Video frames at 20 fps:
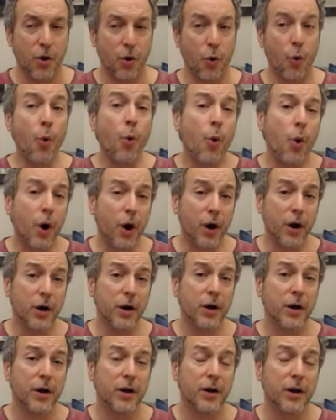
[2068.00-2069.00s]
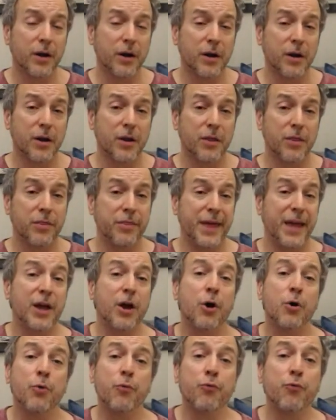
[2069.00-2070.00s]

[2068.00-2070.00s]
or they go